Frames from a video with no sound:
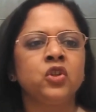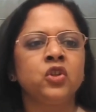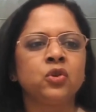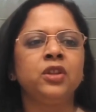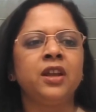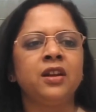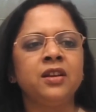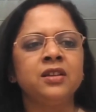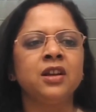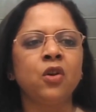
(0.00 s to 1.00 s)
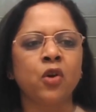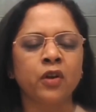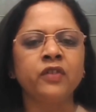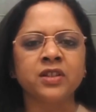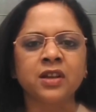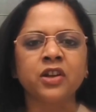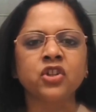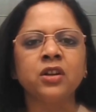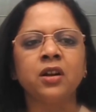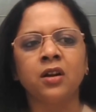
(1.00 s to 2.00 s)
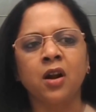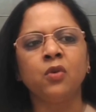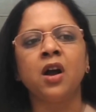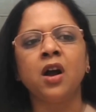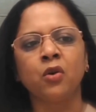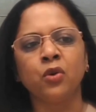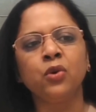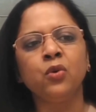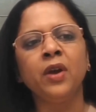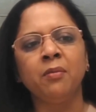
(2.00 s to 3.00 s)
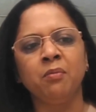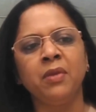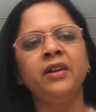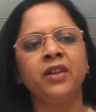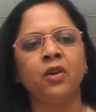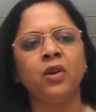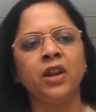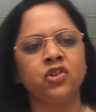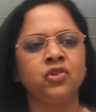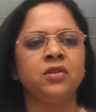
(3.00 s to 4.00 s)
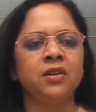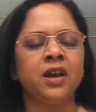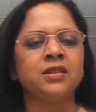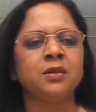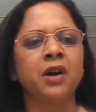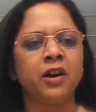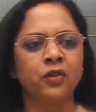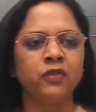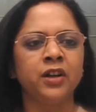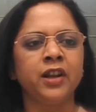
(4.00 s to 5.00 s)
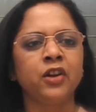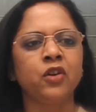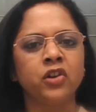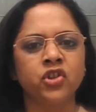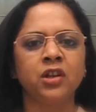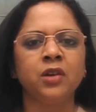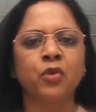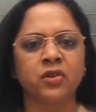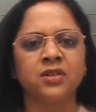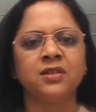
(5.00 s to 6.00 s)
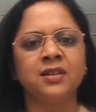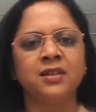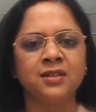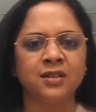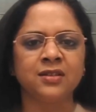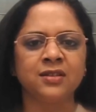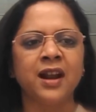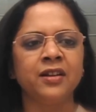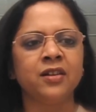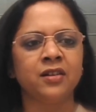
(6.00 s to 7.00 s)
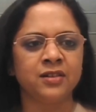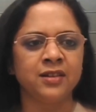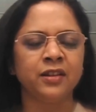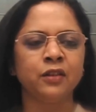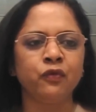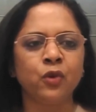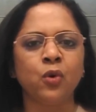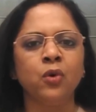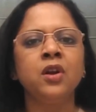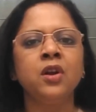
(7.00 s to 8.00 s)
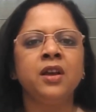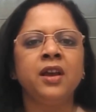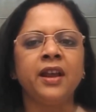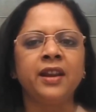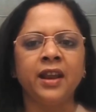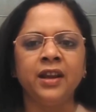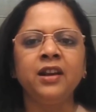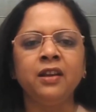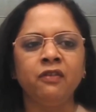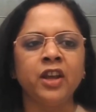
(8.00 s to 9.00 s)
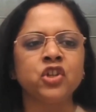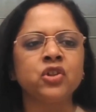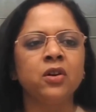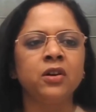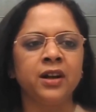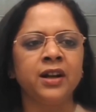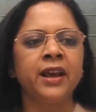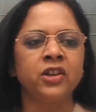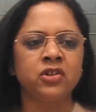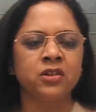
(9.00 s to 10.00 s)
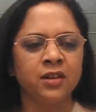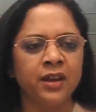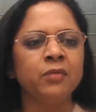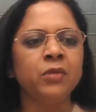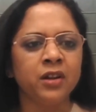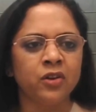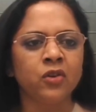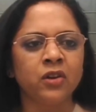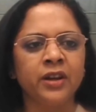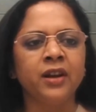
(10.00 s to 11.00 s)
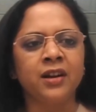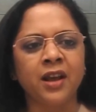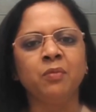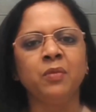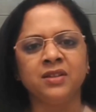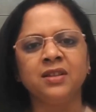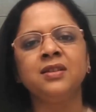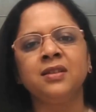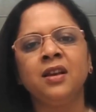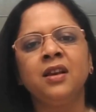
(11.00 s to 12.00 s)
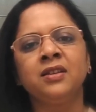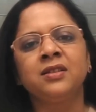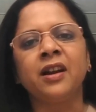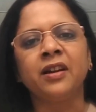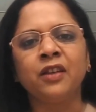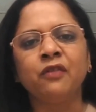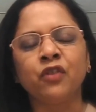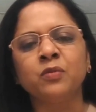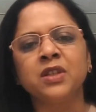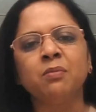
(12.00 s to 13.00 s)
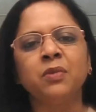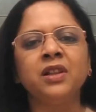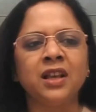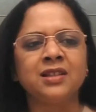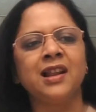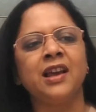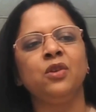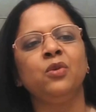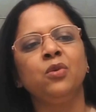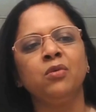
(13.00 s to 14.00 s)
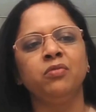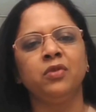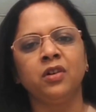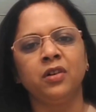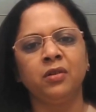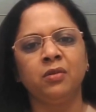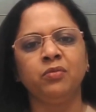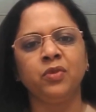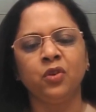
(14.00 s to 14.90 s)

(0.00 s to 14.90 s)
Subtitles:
So there is a lot of discussion around how do you embed regulation as a part of the technological processes, the standards and the flow, and any deviation or detection can be done on a real-time basis, starting from simple things like, the